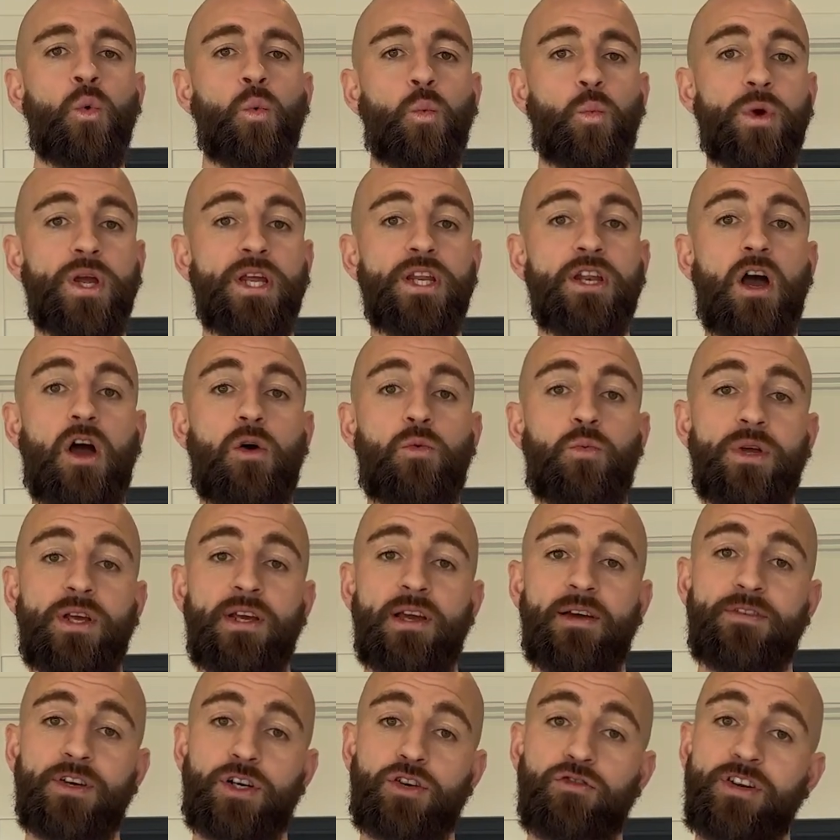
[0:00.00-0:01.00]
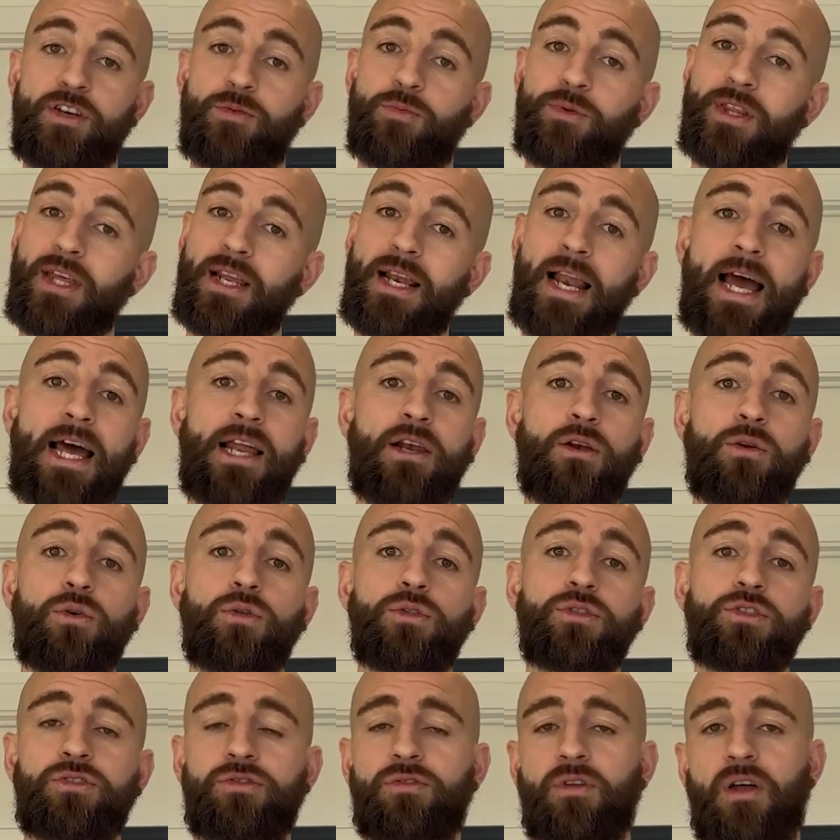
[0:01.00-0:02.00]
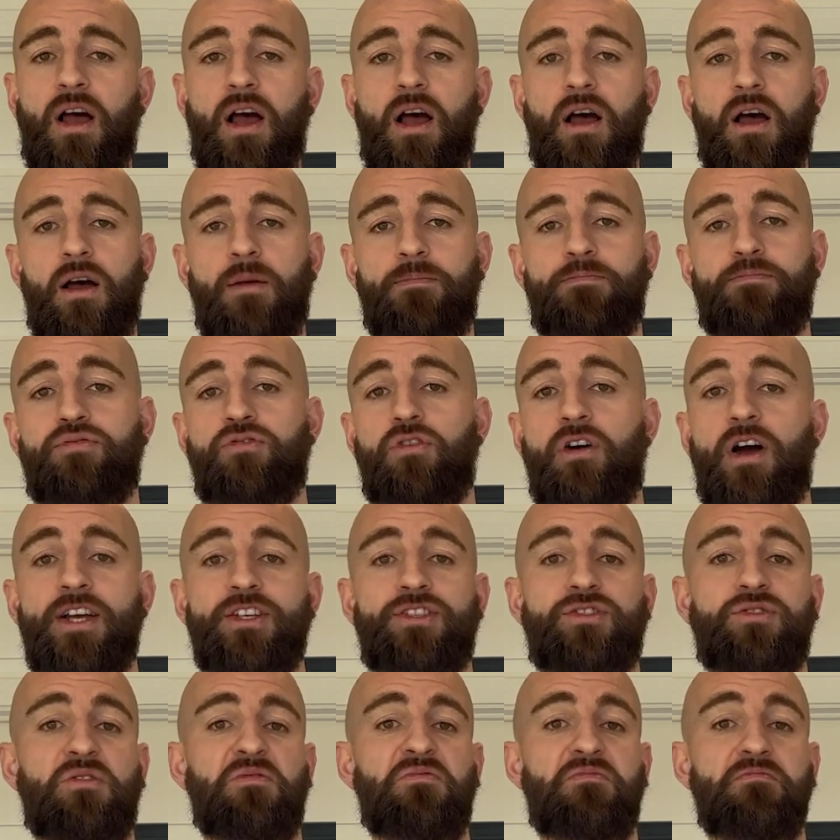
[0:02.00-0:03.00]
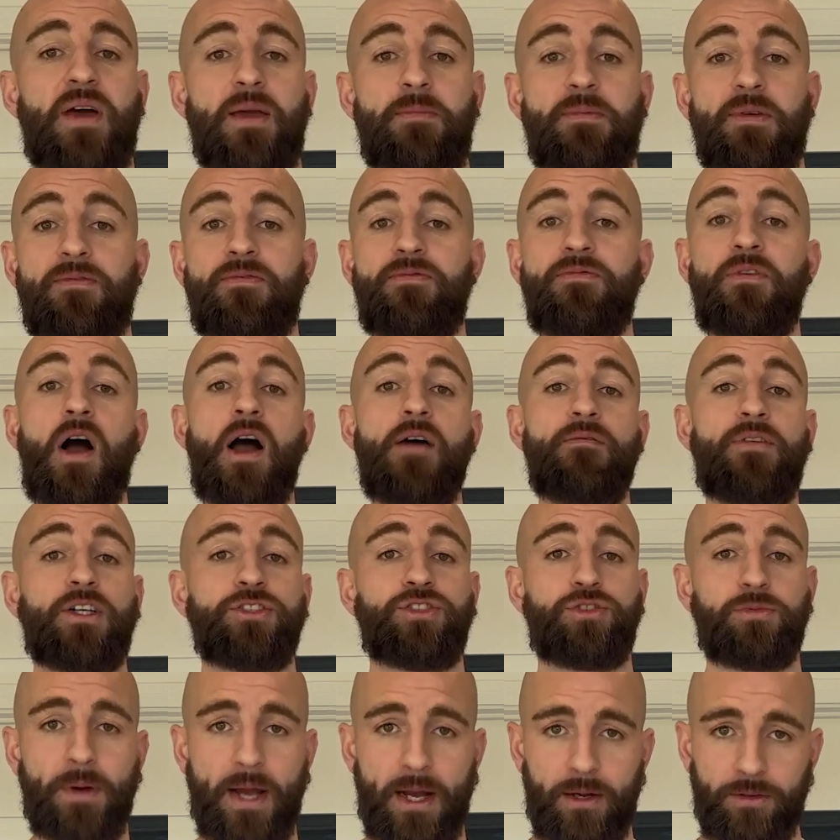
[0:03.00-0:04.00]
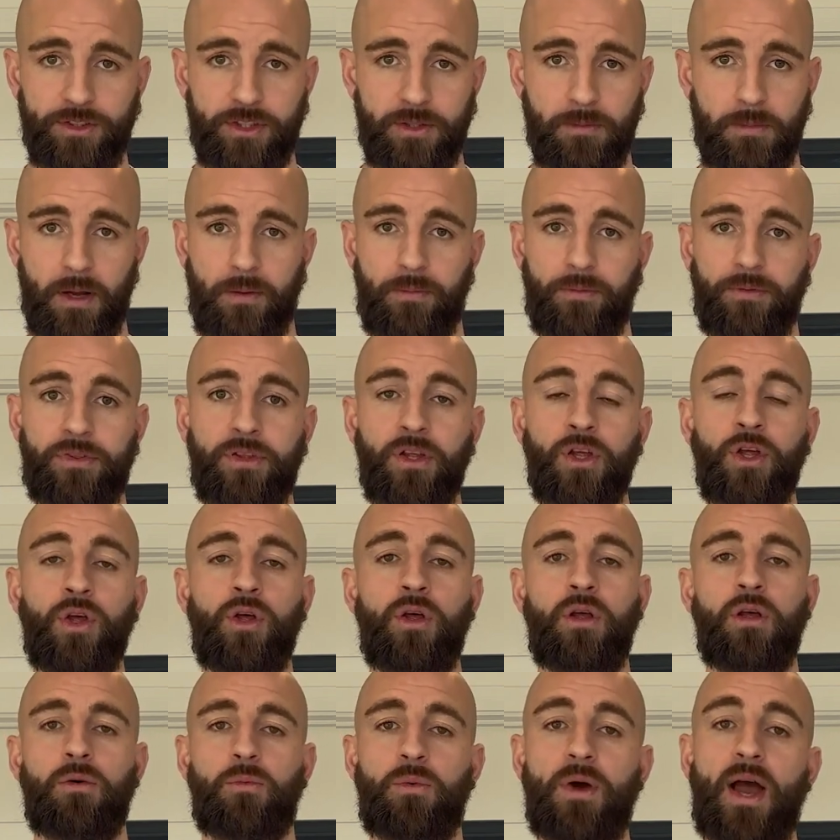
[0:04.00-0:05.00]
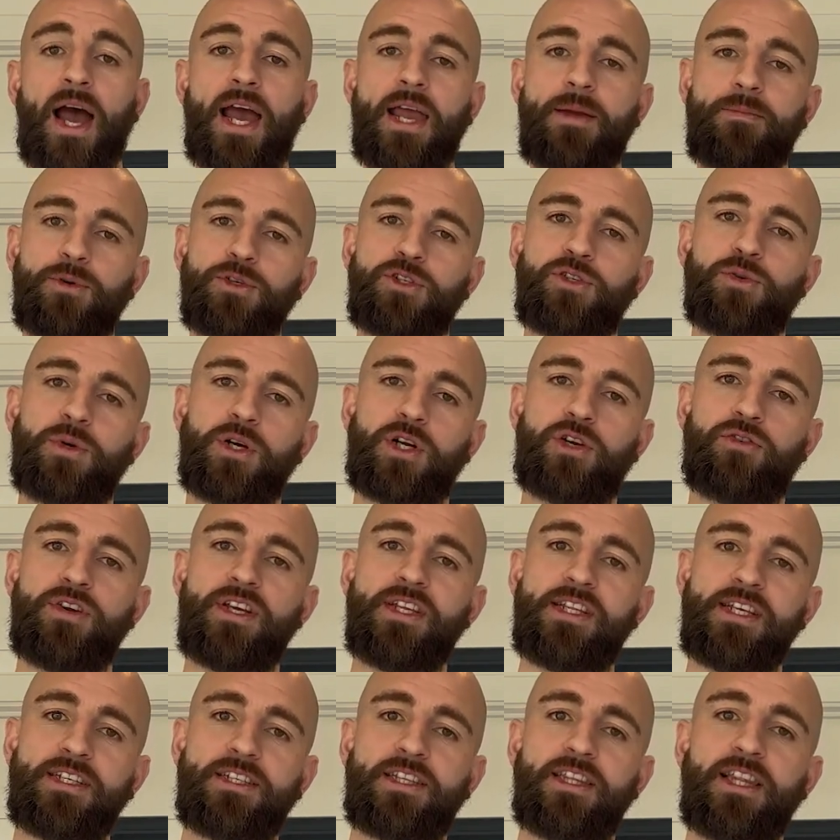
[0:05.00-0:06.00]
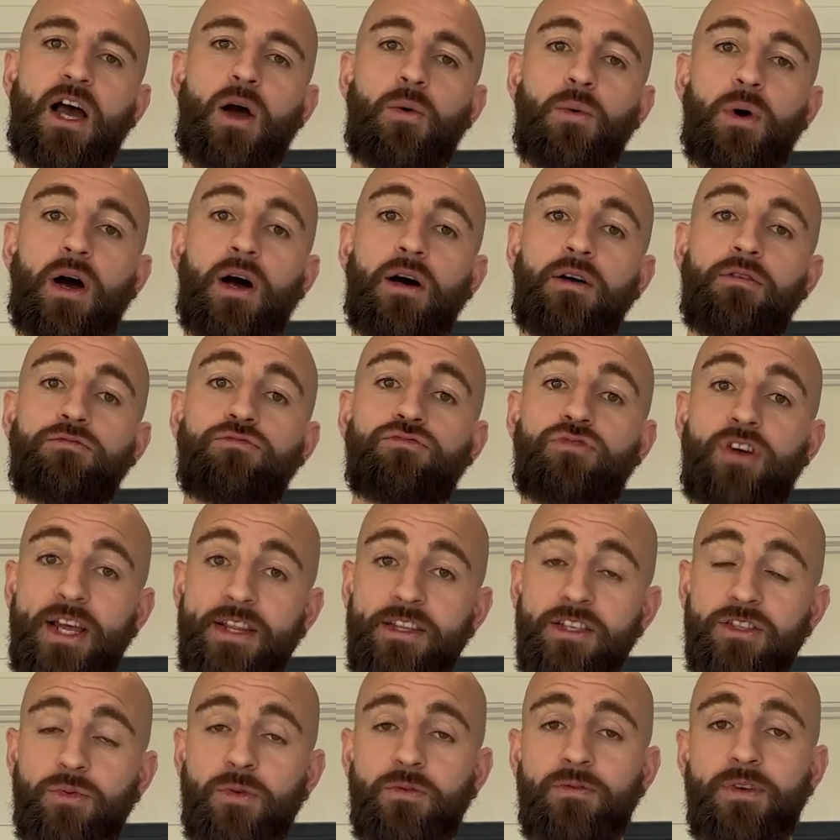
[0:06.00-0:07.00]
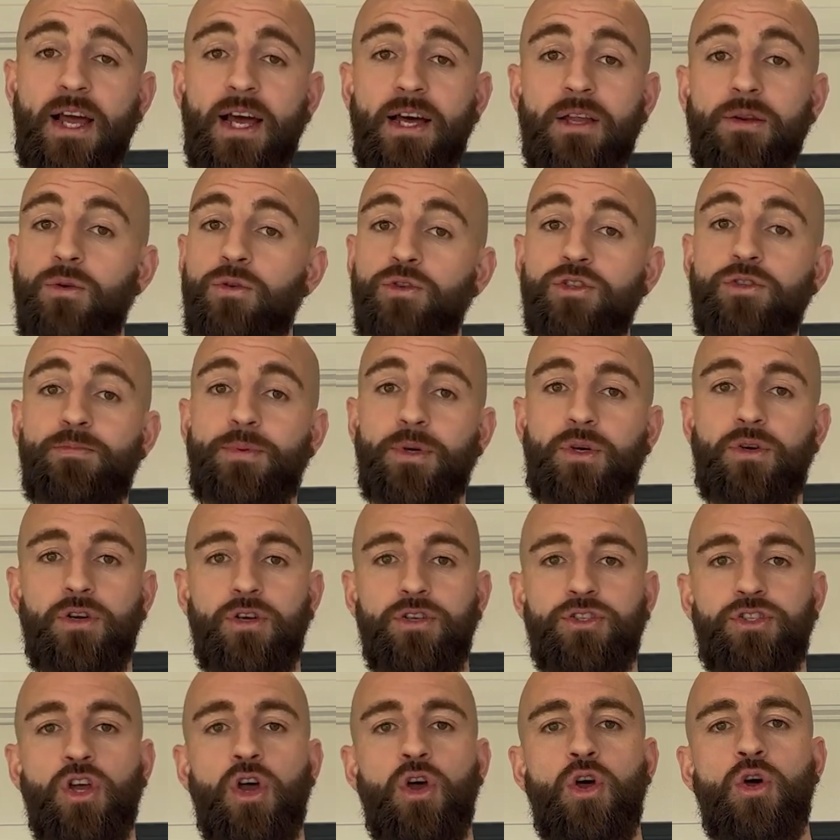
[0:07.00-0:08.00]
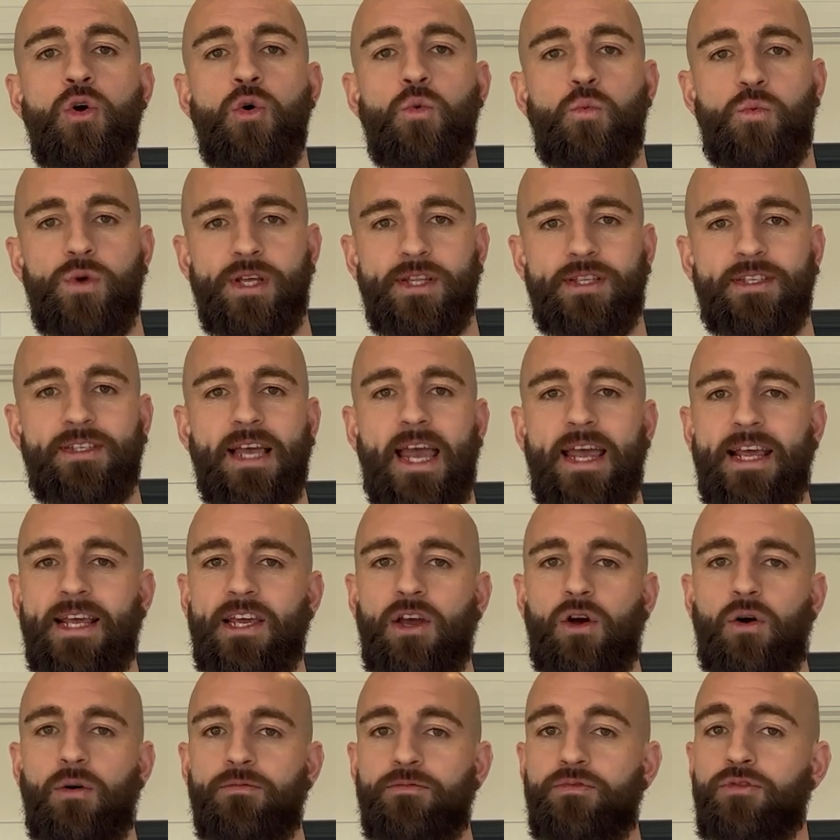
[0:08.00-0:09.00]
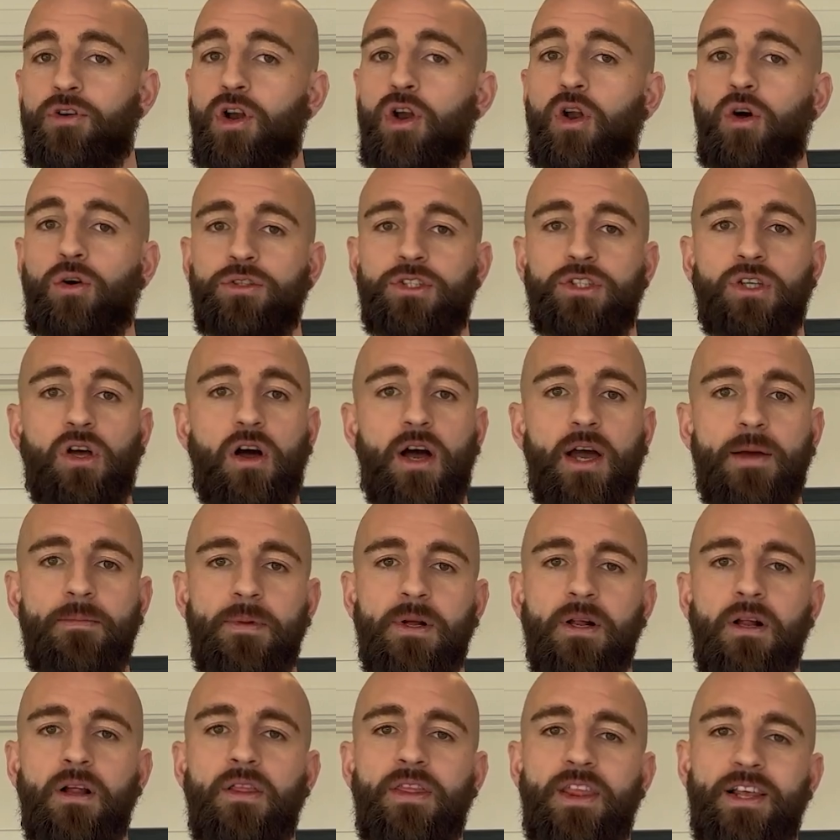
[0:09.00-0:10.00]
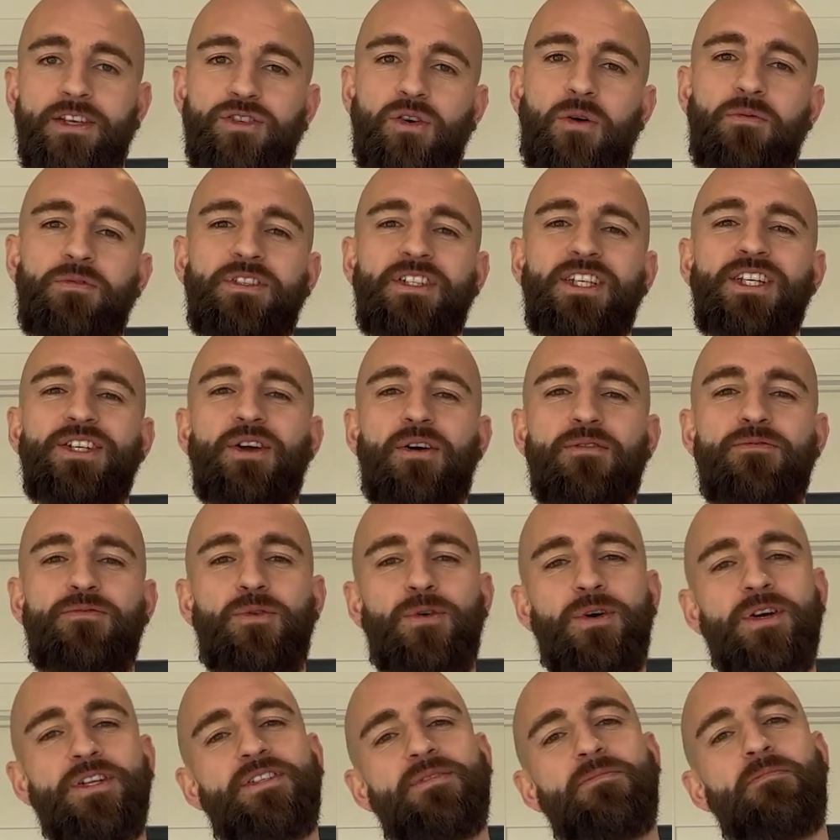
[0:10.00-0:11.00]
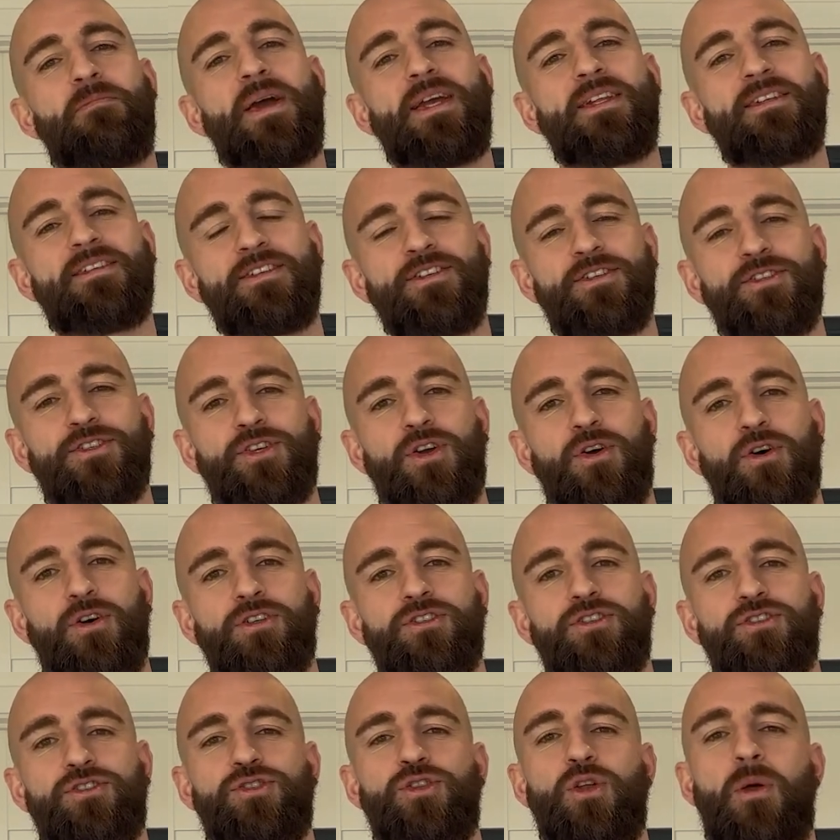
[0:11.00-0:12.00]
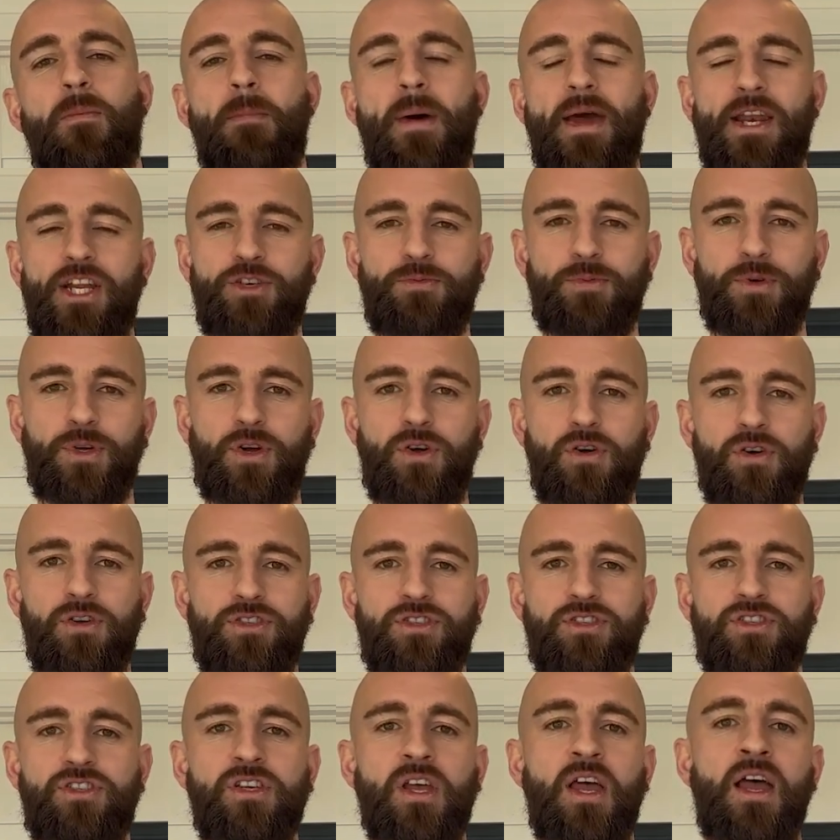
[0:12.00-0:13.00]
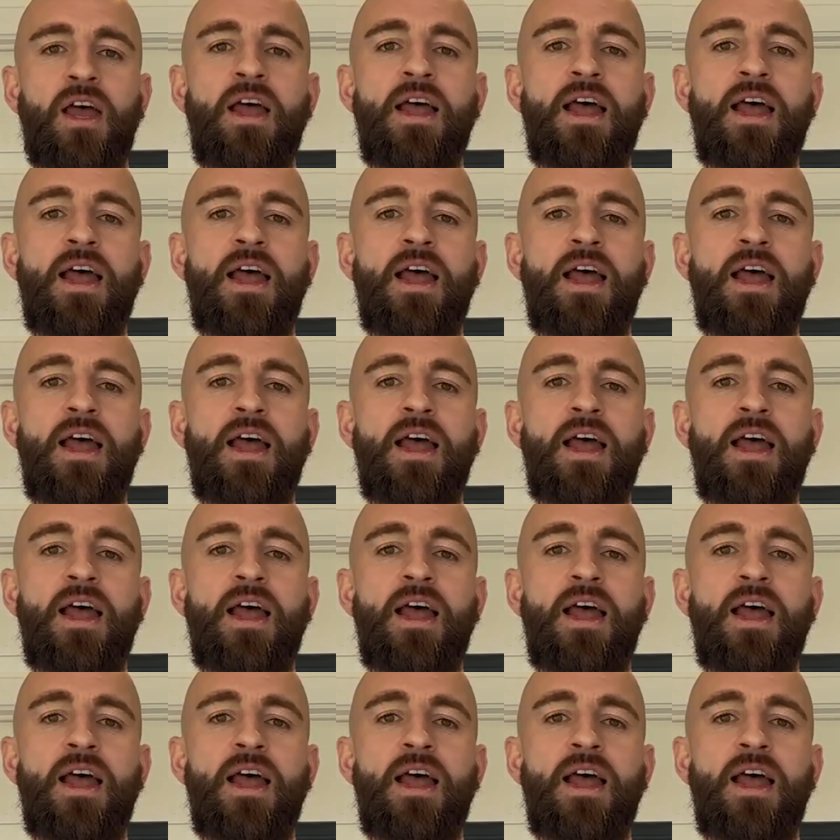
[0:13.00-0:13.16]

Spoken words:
We know we have agreed with the landlord a price of maybe £500 a month. We're able to agree these lower rents with landlords because we take it on for a long time. There's obviously no voids and maintenance costs, no management costs.